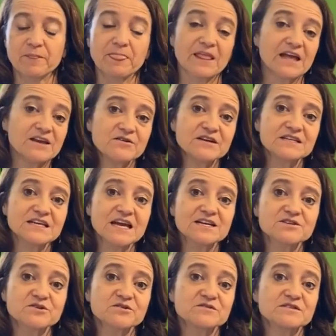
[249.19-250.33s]
And you can take
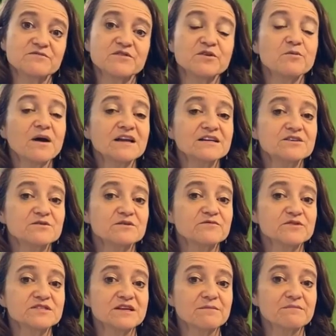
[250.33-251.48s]
turns if you wanna do it for
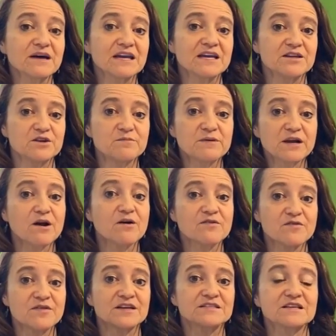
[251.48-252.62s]
somebody and you pick all the
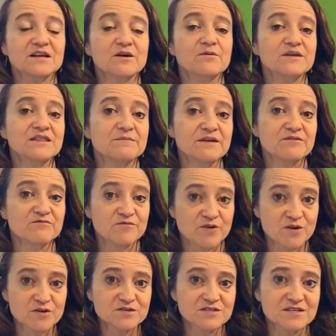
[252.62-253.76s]
things that go in the bin
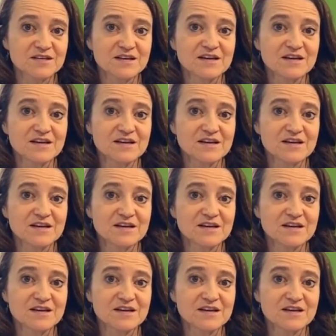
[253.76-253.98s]
first,